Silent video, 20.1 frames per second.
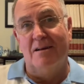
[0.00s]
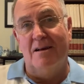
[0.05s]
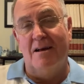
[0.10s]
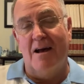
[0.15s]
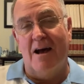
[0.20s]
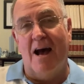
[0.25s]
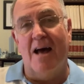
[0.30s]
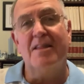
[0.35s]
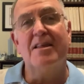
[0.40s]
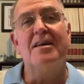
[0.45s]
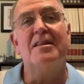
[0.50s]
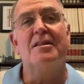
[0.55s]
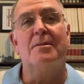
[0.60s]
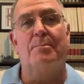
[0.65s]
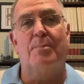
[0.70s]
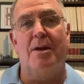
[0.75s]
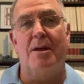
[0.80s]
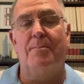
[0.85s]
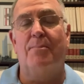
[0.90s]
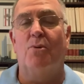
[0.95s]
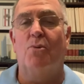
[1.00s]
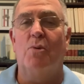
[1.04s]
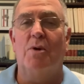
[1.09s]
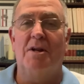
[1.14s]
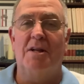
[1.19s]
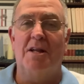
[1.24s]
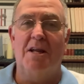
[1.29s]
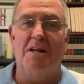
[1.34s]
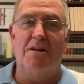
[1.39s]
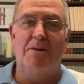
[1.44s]
I think the people we
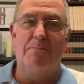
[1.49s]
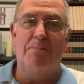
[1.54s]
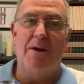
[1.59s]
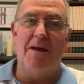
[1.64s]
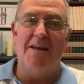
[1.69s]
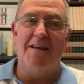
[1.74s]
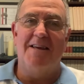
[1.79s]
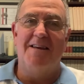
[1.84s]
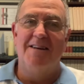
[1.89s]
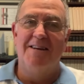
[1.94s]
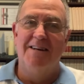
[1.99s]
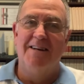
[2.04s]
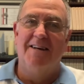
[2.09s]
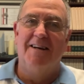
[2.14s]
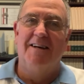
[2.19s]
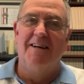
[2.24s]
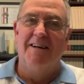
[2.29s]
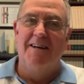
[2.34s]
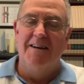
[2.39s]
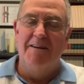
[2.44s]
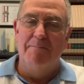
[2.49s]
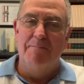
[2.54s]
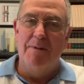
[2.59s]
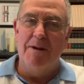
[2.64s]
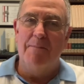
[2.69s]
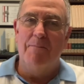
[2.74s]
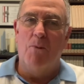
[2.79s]
need to be